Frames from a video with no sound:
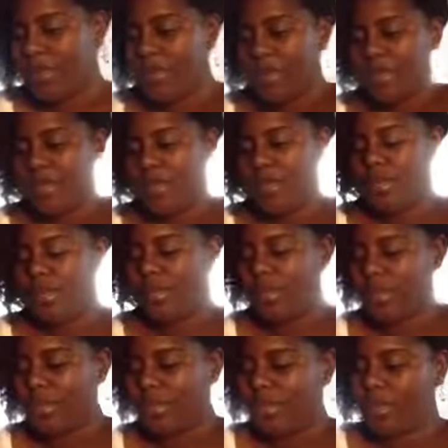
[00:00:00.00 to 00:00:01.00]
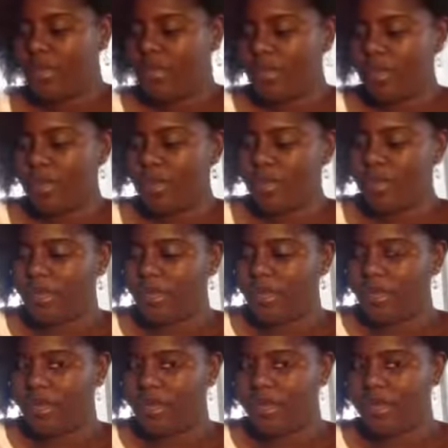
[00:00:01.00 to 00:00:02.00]

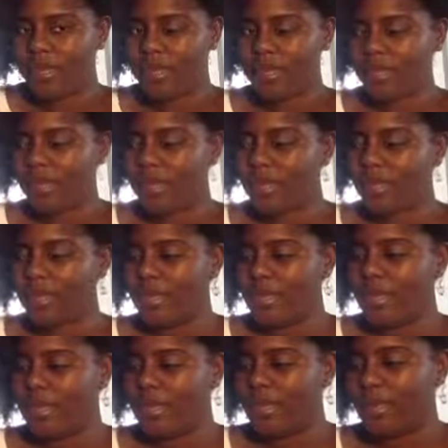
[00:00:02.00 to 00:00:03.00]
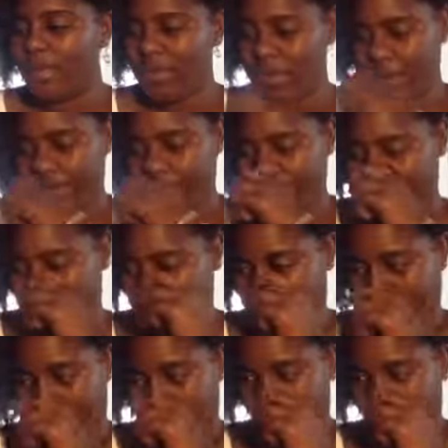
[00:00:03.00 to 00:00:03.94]
This person isn't speaking.